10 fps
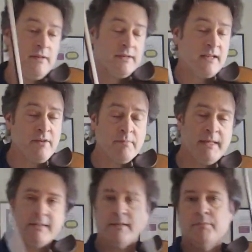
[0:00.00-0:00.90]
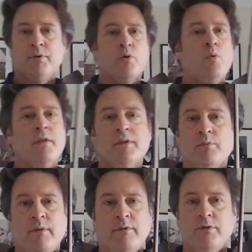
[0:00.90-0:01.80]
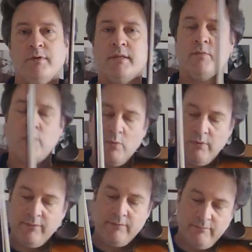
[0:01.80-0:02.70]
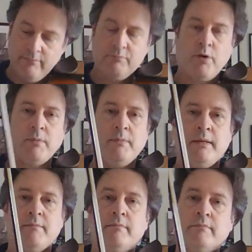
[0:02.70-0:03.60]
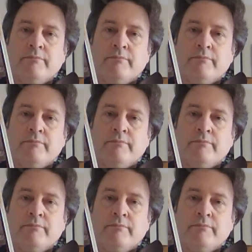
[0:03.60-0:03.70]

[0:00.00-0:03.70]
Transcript: There's other pieces in book 1 that we've used where we've probably been